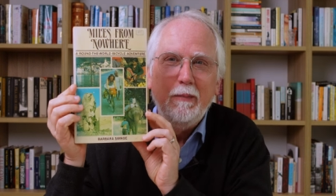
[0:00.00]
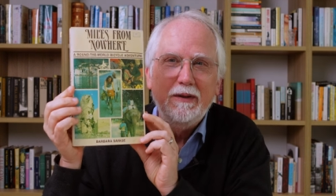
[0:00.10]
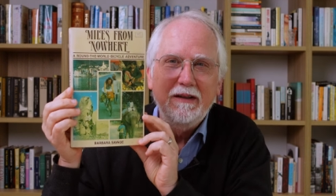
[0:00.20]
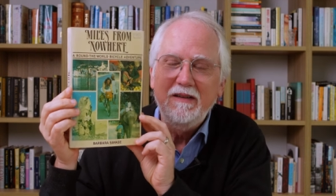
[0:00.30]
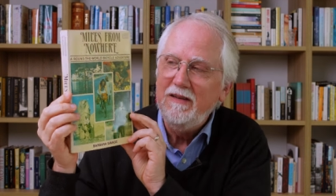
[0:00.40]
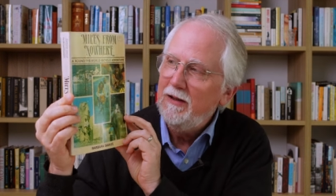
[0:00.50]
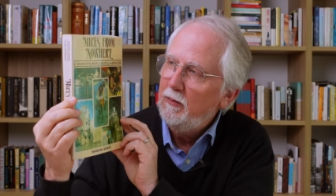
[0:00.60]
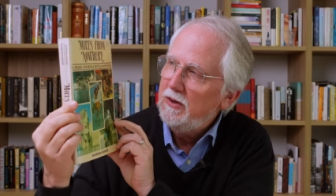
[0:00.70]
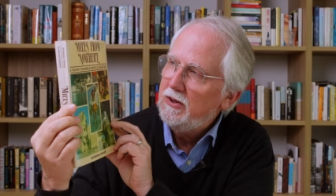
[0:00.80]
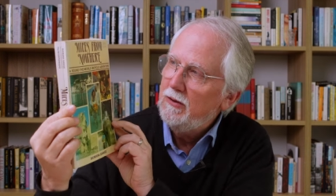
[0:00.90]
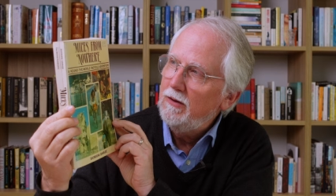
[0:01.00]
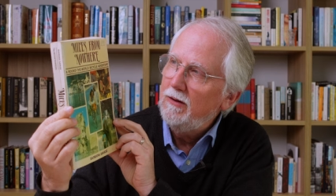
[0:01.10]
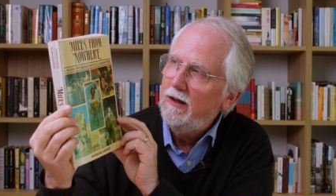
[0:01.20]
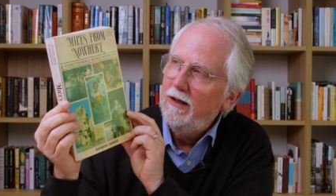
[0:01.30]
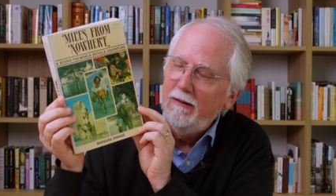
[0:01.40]
But this is the
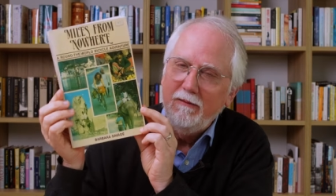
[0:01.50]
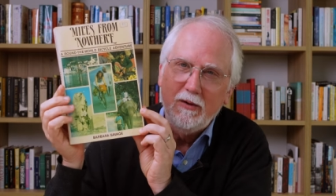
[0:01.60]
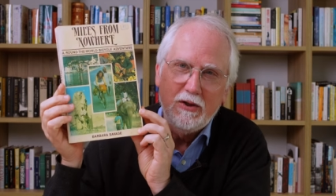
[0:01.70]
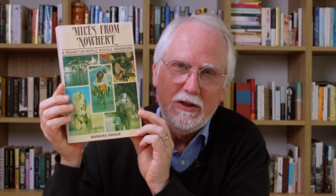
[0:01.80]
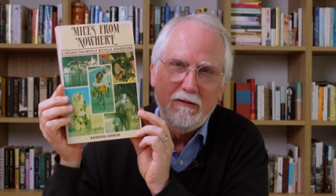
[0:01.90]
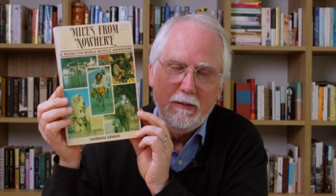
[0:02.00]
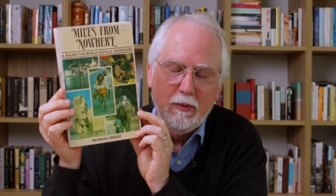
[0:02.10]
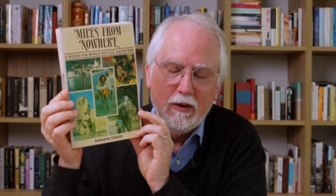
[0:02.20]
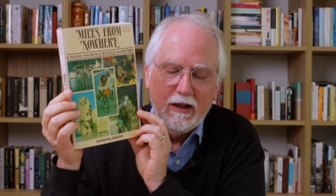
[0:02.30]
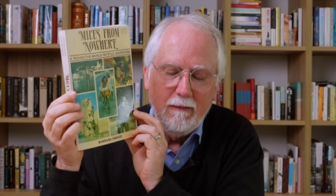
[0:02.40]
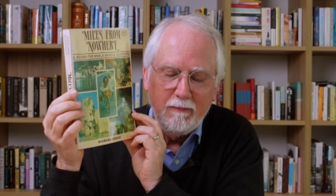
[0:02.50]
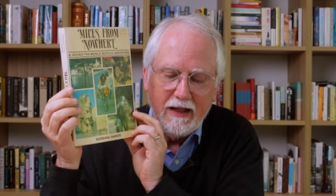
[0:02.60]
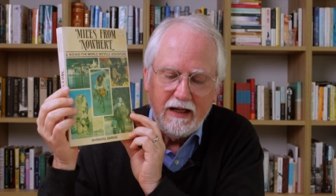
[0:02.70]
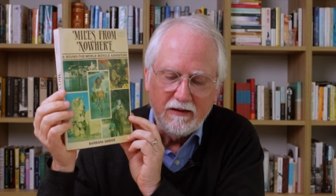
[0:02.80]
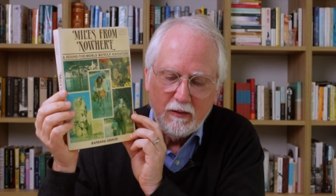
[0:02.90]
original version of the book
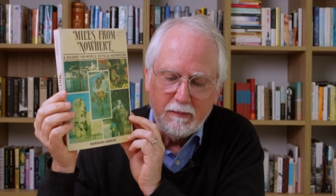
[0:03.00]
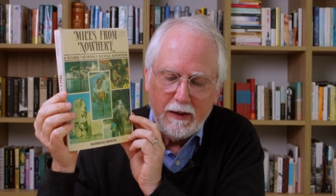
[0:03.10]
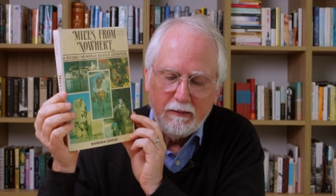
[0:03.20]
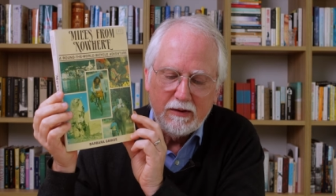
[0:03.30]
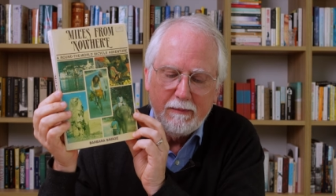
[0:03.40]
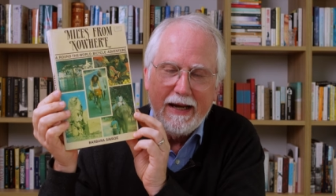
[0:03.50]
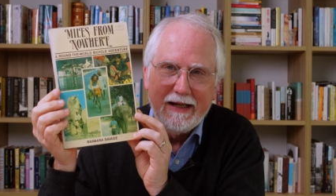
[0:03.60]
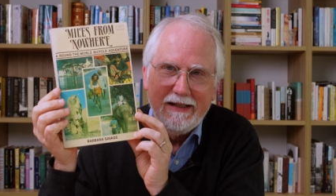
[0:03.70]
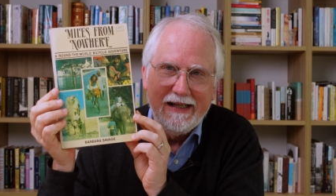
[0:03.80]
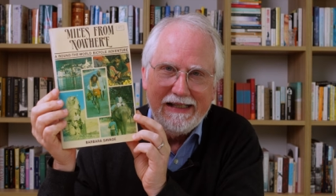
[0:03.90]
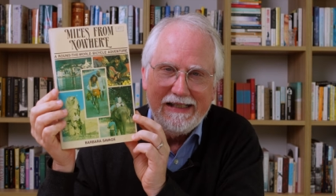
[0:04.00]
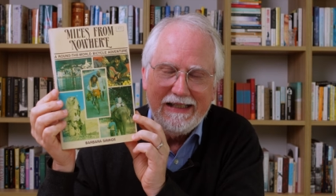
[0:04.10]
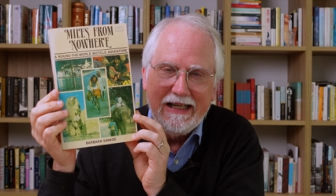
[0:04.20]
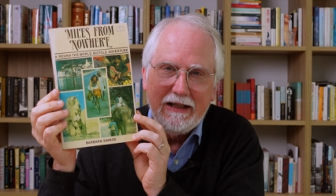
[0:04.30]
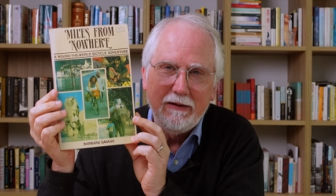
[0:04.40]
as it was published back in
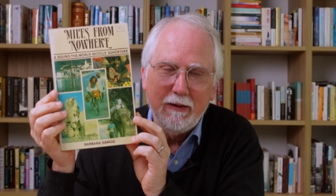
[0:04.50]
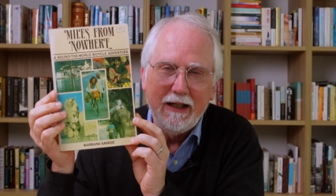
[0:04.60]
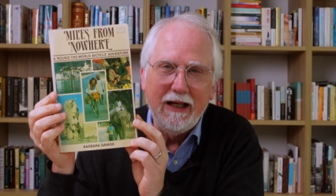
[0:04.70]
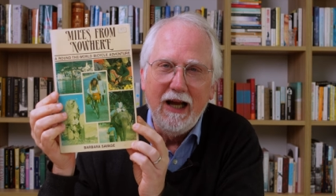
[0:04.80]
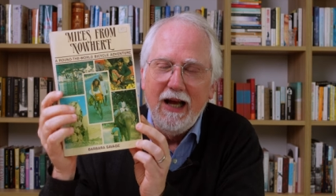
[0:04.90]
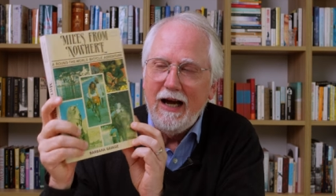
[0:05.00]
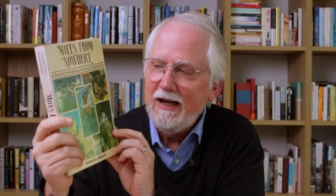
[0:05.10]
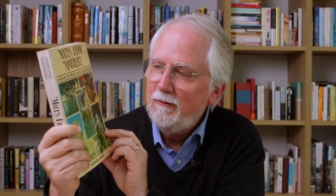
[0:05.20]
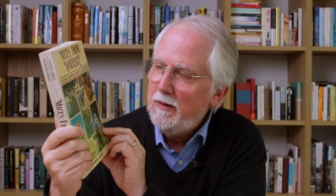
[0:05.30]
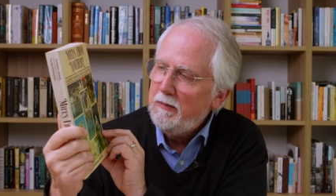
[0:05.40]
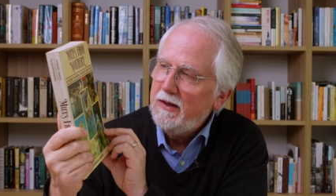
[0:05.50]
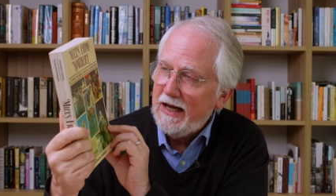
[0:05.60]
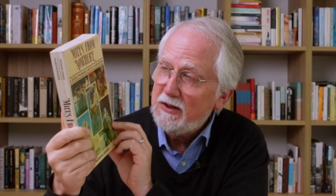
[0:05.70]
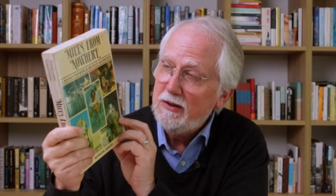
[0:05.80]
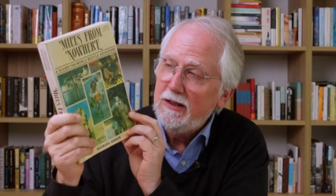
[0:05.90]
1983. I remember
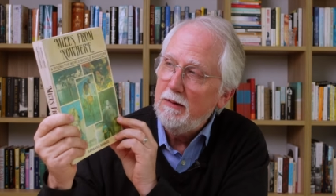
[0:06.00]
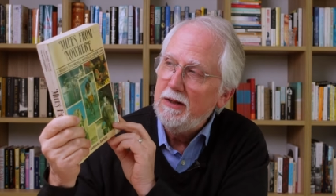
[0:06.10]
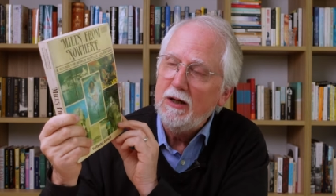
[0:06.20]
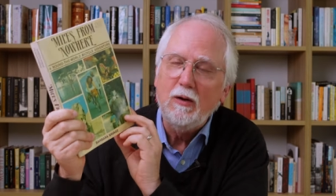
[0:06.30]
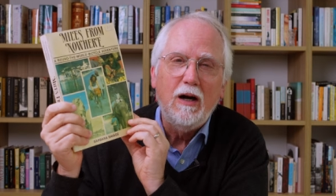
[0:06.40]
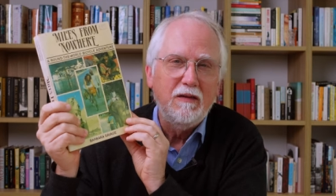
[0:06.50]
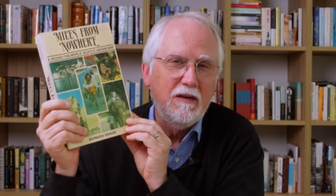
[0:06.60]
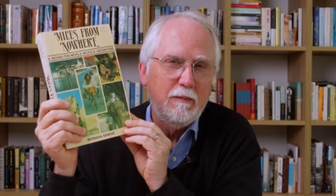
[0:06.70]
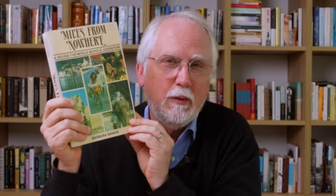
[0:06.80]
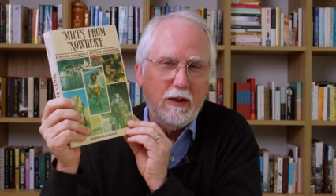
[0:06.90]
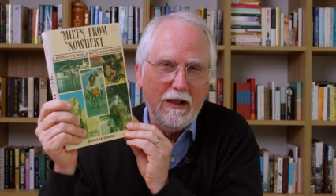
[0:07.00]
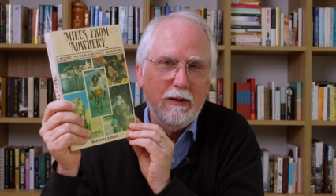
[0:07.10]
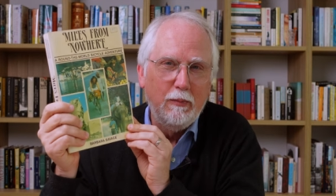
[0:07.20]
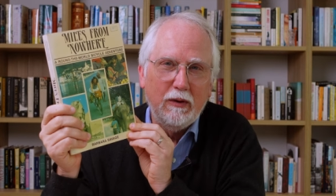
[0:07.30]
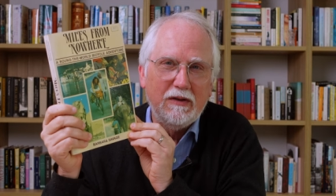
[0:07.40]
actually coming across this book in
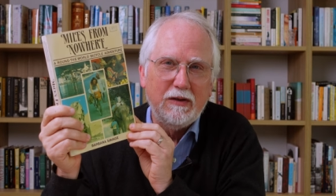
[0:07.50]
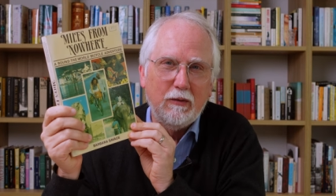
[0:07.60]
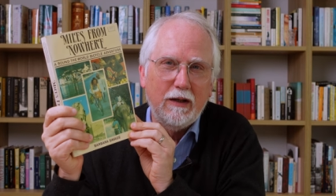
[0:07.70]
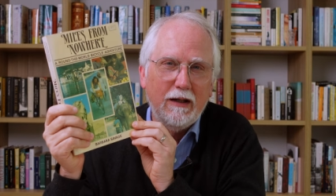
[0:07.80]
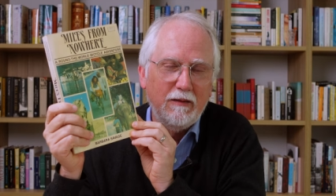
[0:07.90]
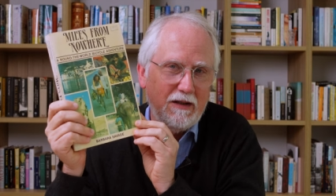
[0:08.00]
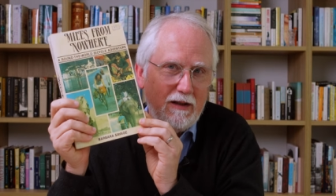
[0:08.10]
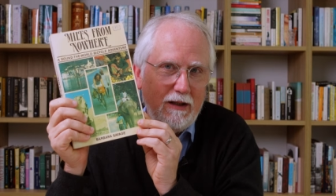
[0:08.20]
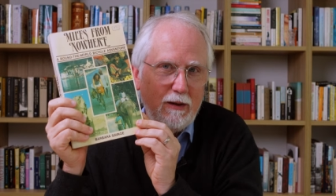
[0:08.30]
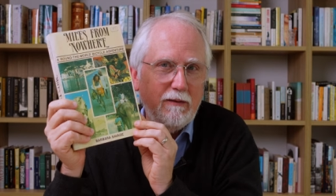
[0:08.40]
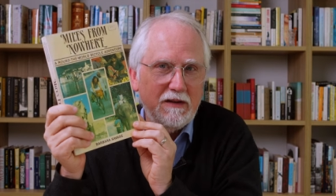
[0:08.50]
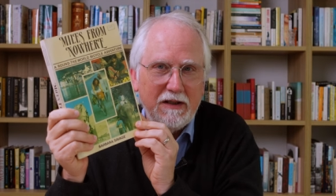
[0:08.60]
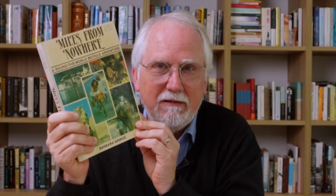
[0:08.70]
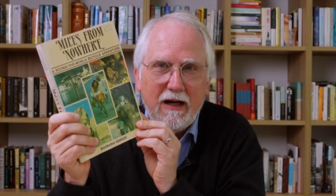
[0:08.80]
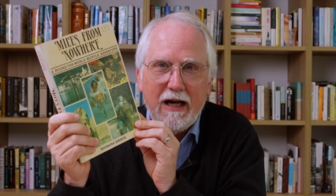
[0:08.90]
the bookstore. I was at the
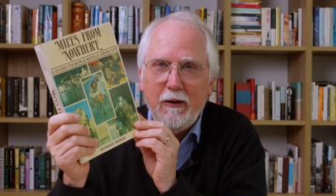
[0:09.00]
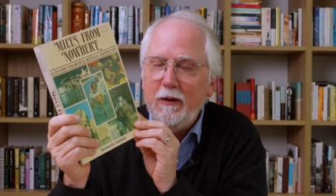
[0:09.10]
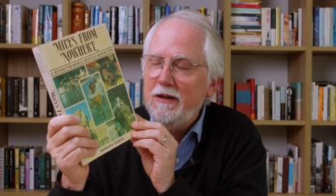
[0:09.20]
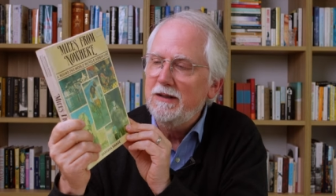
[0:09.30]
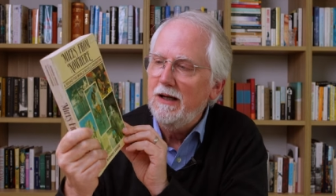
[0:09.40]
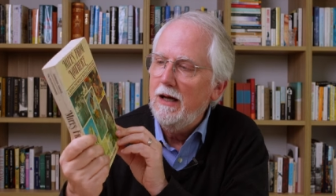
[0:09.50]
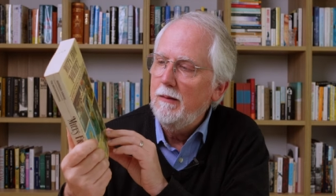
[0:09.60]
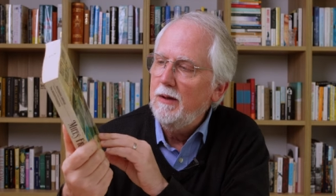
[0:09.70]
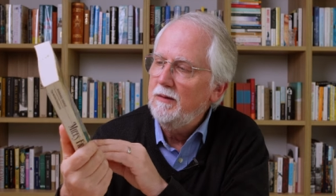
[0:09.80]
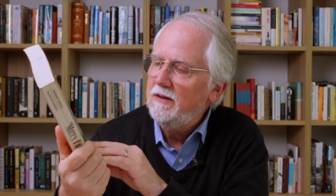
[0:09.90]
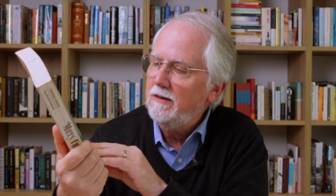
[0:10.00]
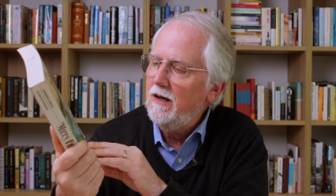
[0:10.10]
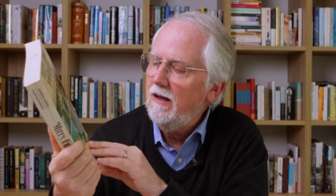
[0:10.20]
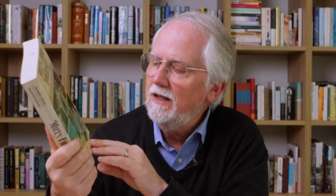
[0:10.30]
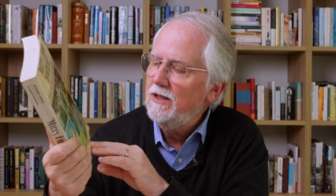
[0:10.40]
University of Iowa at the time. I was at
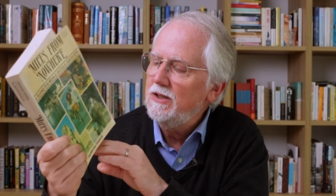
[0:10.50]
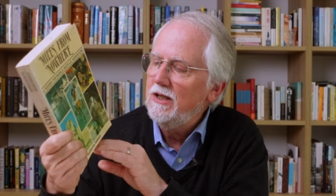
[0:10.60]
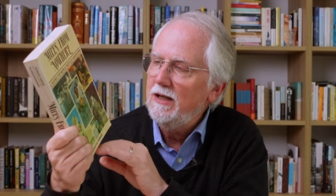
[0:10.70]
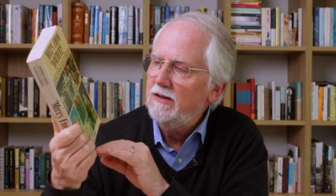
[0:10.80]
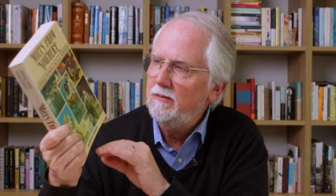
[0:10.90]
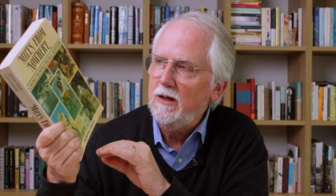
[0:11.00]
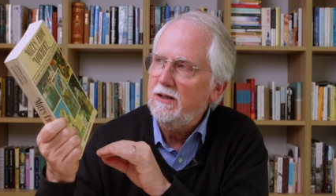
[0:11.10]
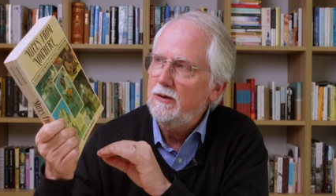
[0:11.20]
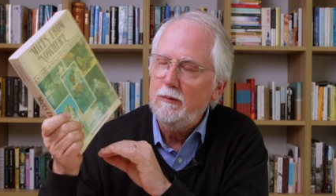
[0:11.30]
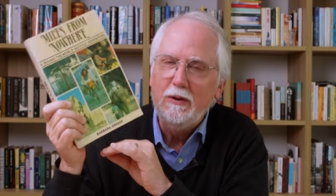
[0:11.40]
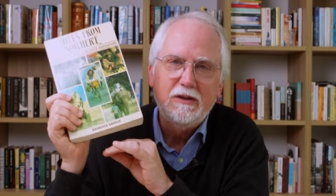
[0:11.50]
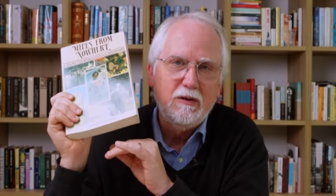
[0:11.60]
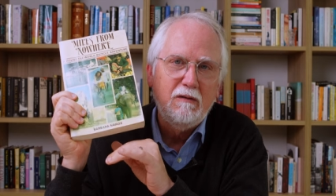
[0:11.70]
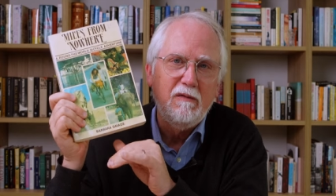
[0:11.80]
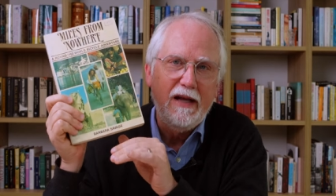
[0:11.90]
college and I just walked into a
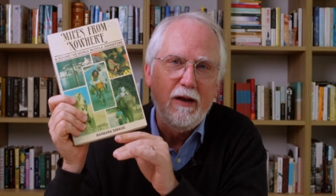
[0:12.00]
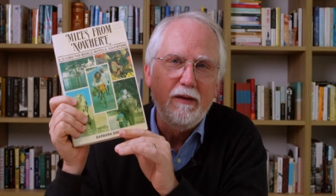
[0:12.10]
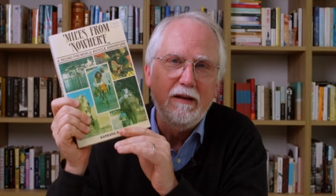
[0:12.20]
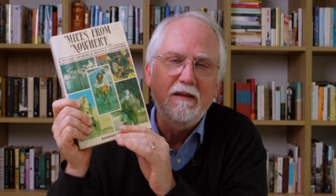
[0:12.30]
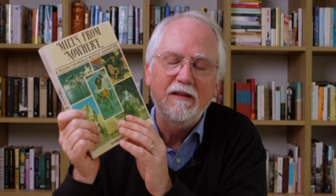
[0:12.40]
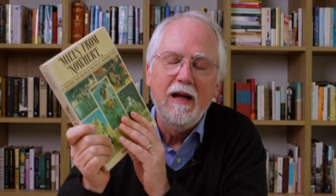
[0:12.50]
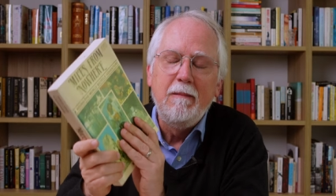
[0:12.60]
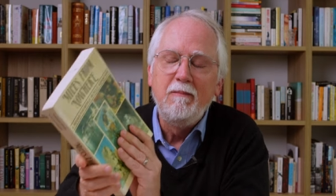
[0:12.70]
bookstore and found this.